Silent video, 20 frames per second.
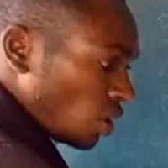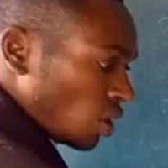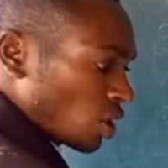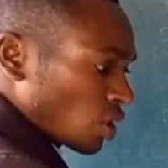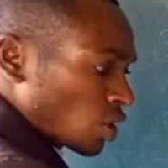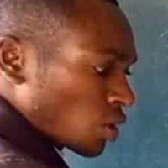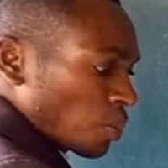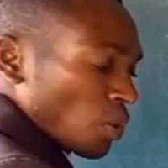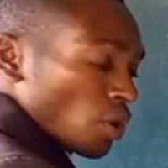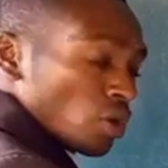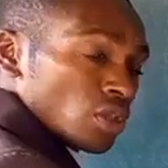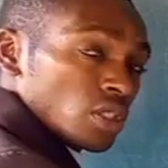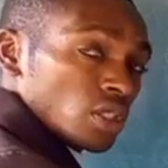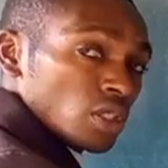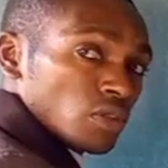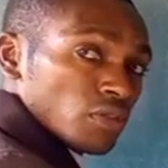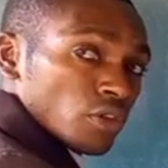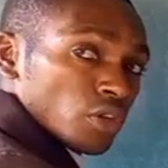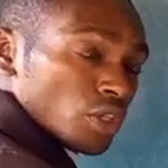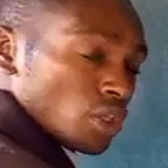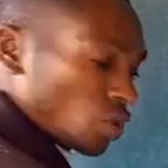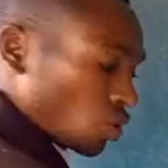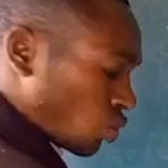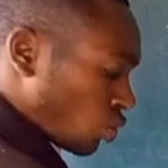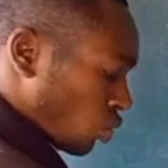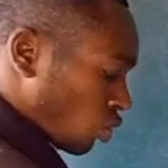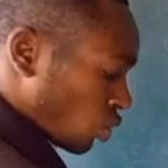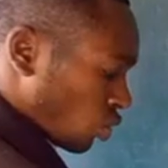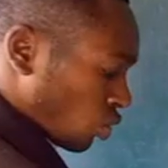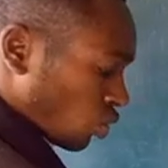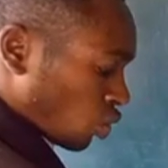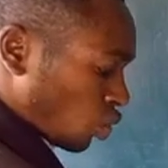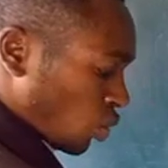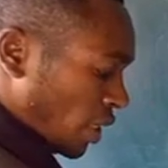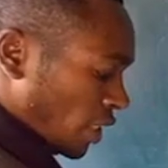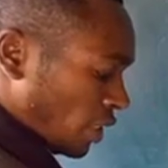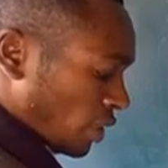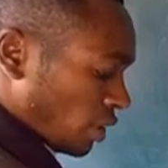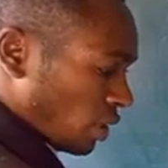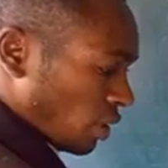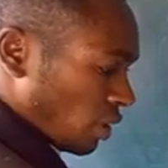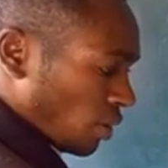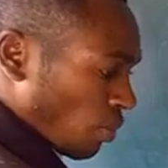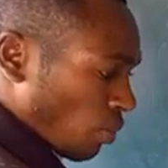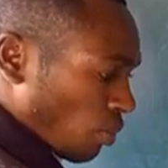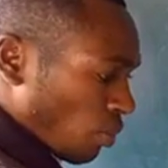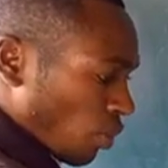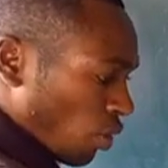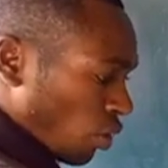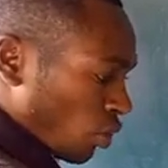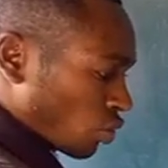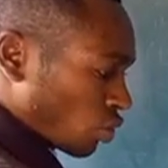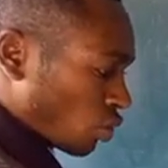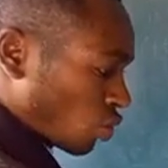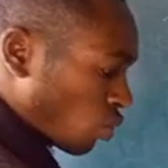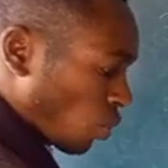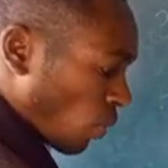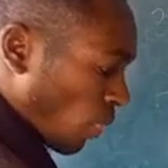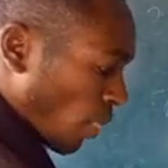This plus is for the 2. So 20 plus 2,